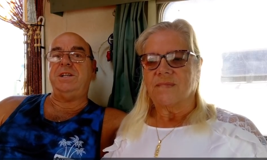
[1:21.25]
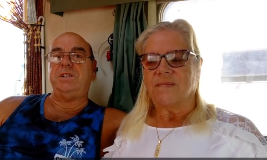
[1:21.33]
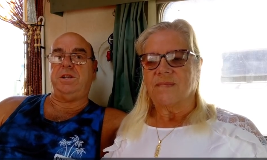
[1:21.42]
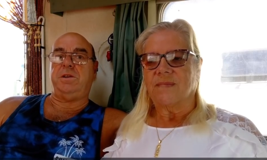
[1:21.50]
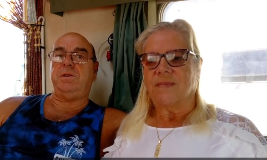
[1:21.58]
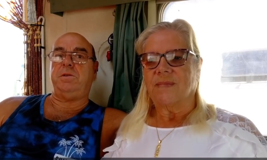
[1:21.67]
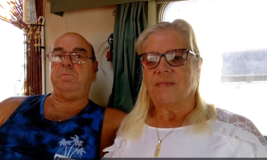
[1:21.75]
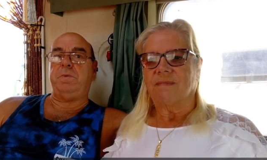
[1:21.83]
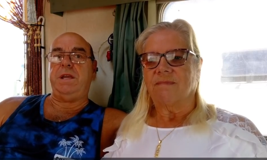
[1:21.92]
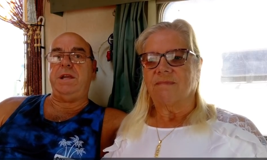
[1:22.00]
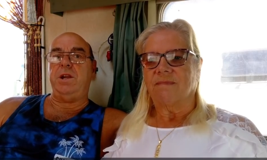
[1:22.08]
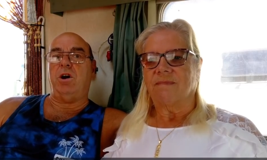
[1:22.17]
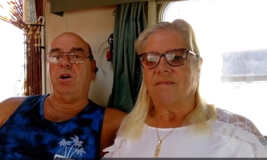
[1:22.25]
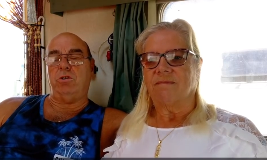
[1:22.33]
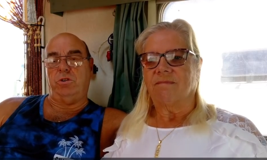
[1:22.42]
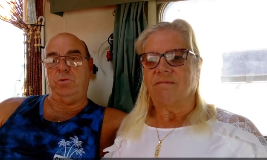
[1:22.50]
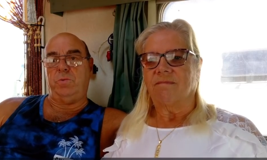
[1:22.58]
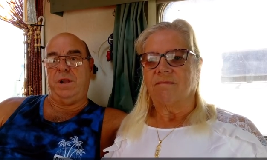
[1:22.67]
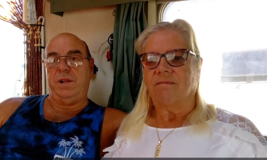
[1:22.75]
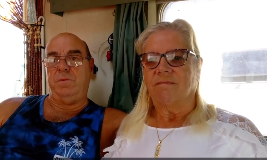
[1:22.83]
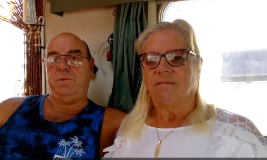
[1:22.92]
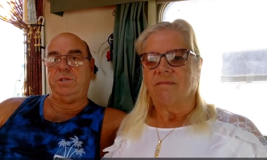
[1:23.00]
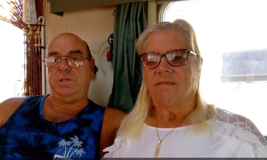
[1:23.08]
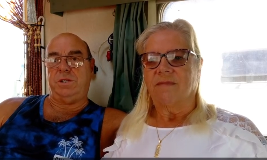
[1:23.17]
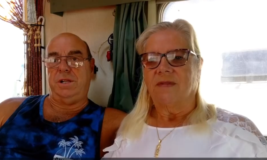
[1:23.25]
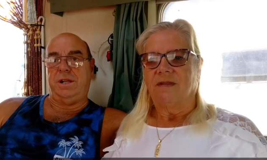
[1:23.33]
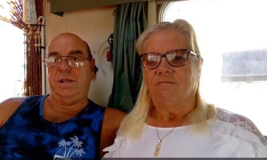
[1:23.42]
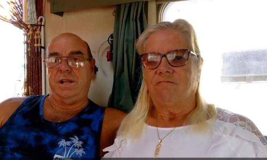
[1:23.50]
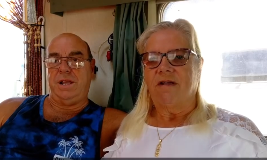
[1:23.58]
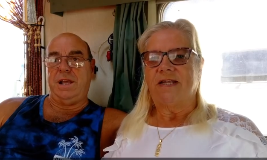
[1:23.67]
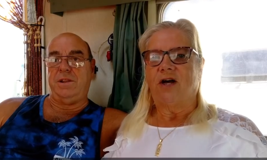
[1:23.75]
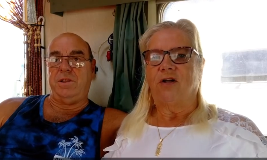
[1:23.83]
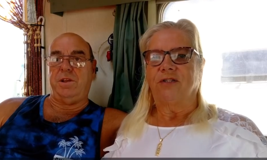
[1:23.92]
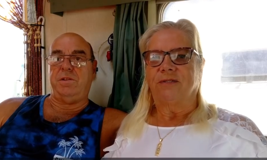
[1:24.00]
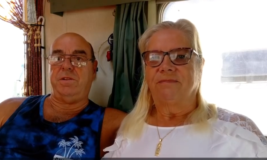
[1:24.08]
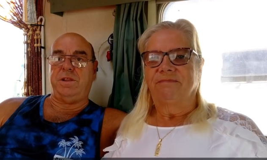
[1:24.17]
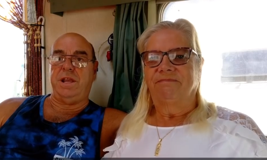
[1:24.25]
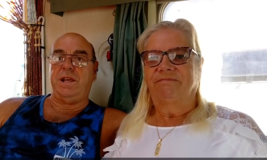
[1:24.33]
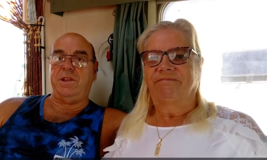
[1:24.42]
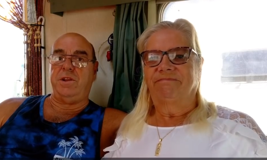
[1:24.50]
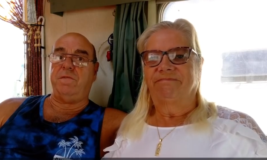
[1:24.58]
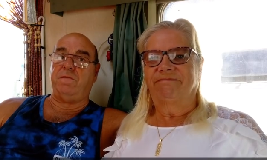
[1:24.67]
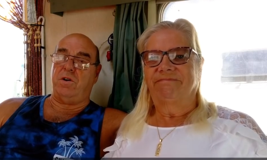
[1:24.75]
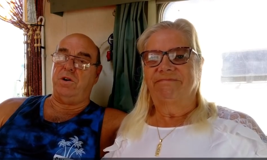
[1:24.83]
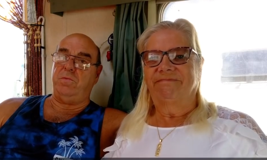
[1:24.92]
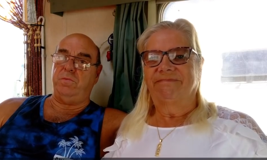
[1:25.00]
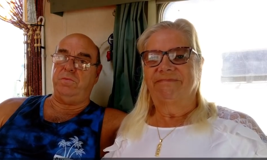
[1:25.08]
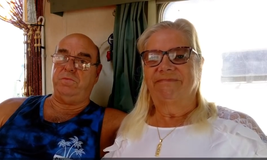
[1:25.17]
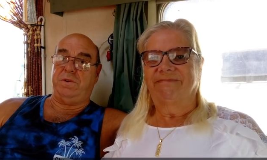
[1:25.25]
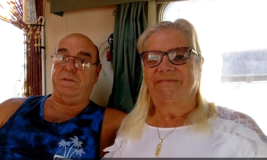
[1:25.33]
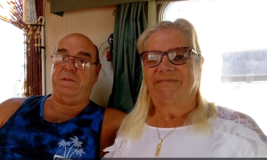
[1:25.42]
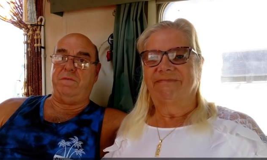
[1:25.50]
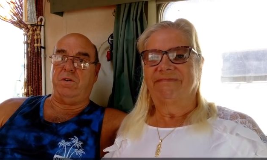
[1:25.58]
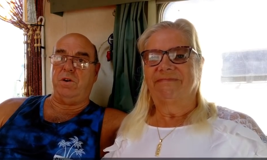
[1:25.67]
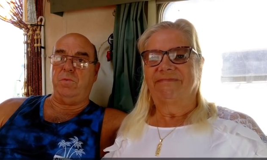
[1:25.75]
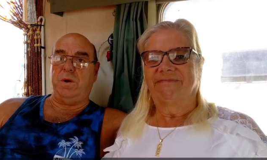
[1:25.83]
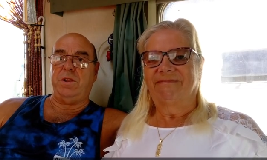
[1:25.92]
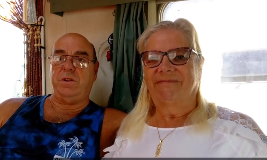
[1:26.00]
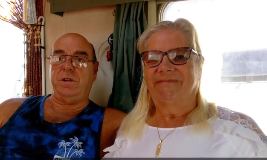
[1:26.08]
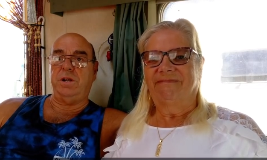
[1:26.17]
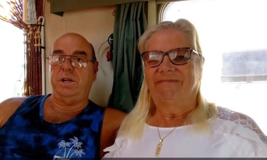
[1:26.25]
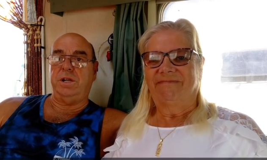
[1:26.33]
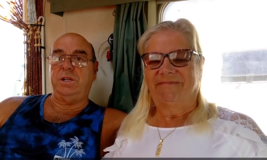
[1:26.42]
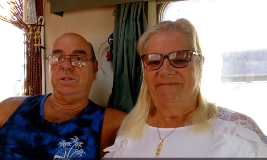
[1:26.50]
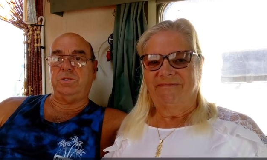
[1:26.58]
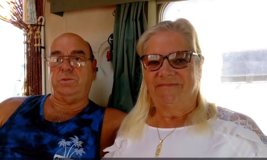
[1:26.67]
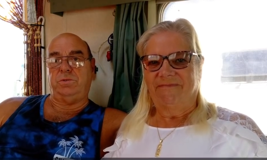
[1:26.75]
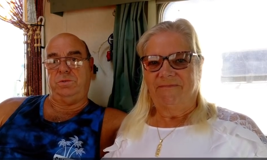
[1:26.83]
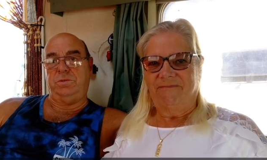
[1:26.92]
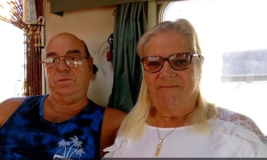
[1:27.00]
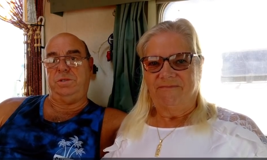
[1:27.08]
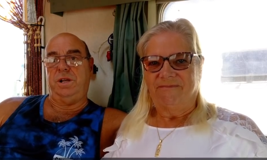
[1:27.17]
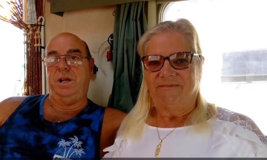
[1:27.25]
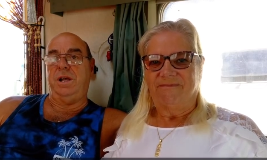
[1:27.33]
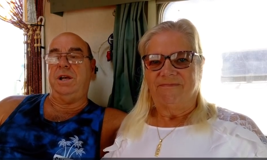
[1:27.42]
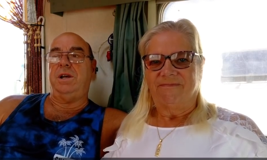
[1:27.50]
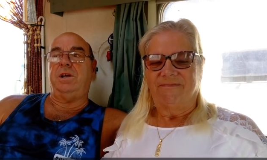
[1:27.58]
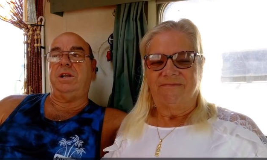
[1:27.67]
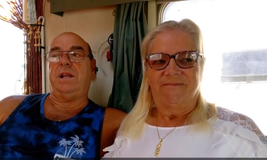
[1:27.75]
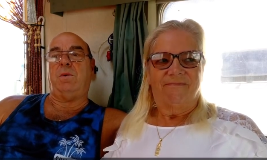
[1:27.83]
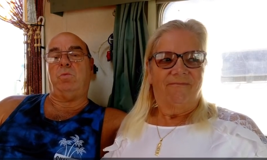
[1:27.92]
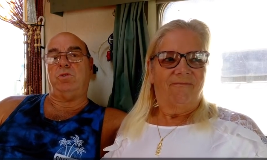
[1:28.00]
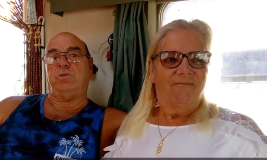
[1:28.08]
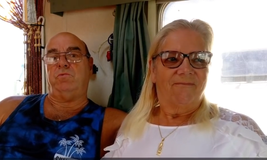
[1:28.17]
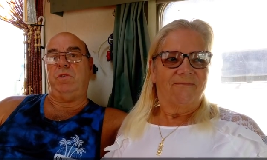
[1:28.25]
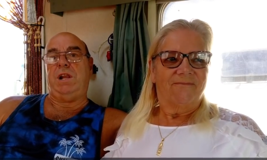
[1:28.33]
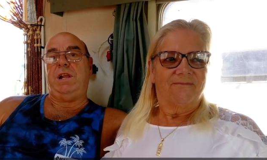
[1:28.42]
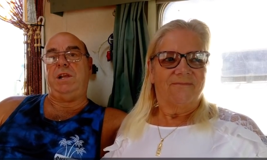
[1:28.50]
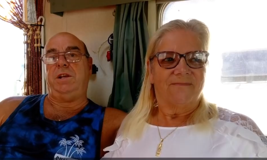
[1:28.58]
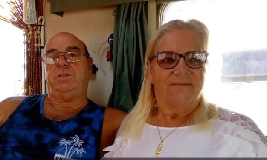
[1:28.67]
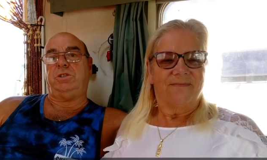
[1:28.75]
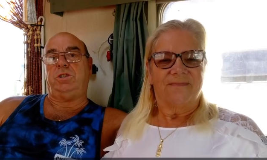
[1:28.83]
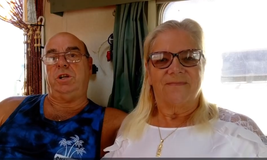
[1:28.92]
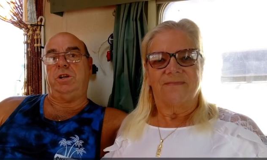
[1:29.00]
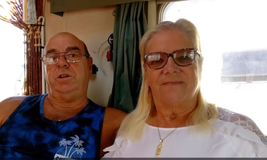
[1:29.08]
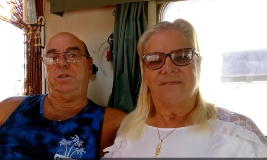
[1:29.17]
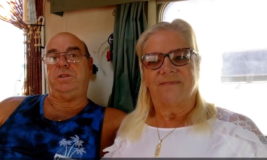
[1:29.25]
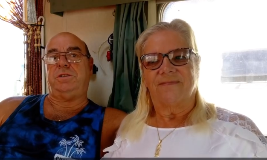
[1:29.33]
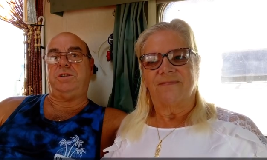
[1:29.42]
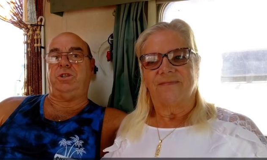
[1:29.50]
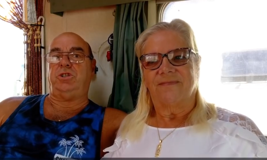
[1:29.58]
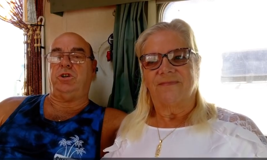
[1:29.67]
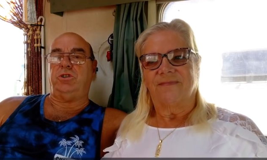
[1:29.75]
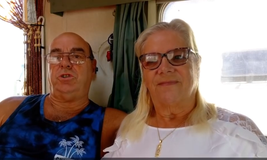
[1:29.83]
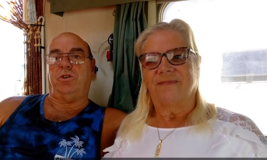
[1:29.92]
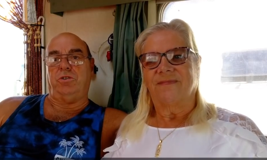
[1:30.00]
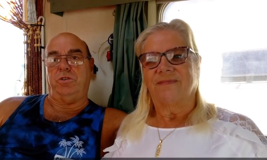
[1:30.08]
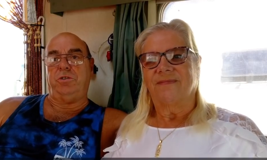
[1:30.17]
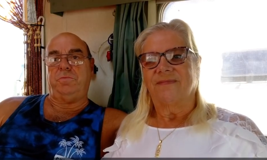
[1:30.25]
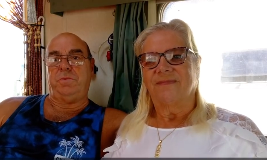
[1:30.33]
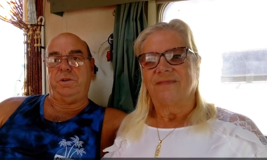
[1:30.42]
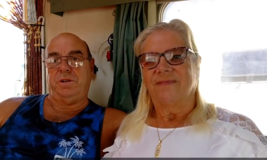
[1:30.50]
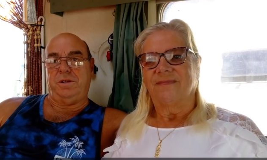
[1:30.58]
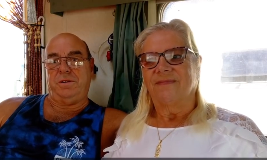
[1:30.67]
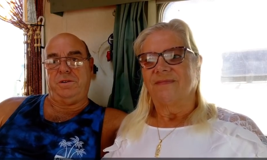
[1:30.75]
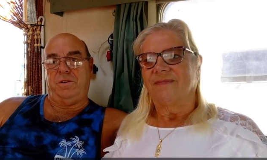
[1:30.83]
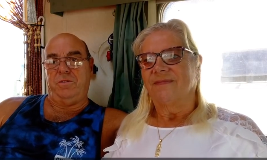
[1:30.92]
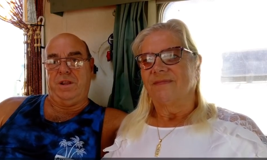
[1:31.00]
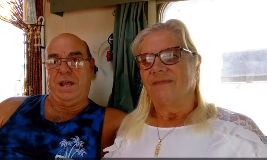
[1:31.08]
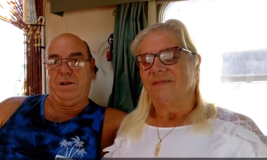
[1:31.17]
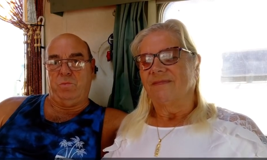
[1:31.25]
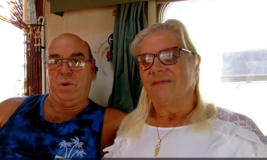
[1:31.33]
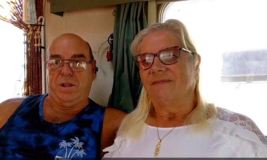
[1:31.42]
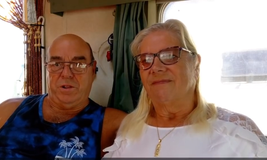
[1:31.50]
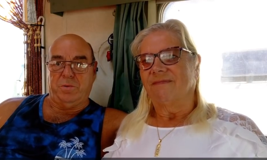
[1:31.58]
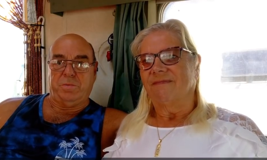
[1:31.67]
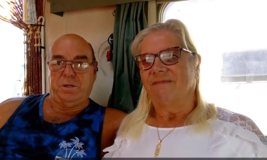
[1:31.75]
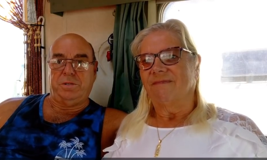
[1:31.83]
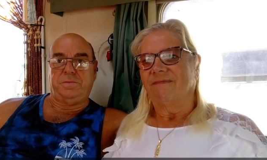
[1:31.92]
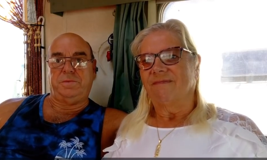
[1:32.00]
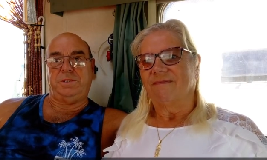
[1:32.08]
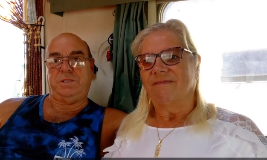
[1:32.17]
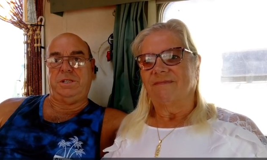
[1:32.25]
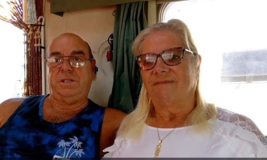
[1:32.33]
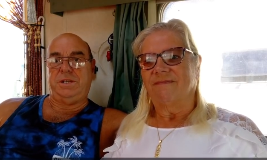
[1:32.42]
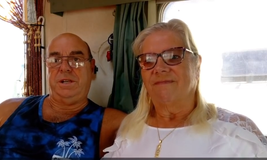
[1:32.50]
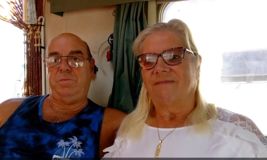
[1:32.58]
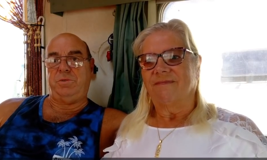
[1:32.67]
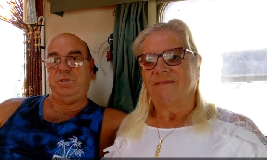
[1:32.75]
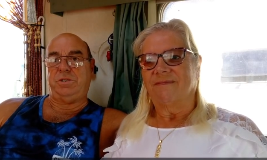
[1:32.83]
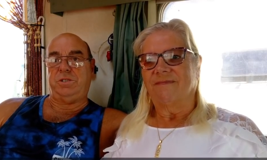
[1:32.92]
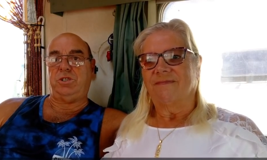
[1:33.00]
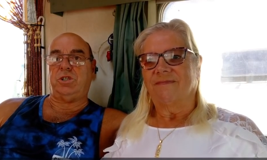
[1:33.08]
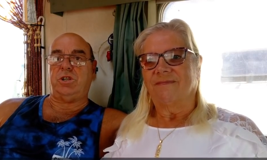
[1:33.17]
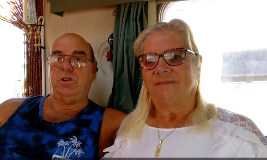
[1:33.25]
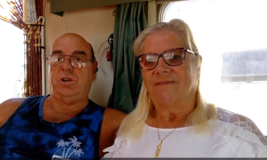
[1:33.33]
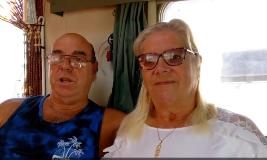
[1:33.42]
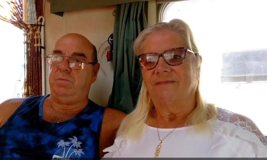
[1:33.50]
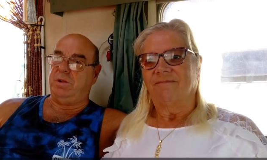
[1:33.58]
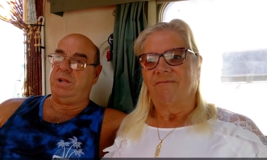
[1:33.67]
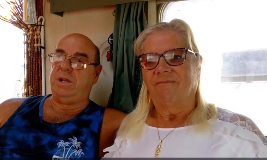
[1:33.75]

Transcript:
Speaker 1: to be in Holland when it was they had the, they had their fine, very fine weather, so that wasn't really a, to judge Holland on that weather, but it, it was just lucky. But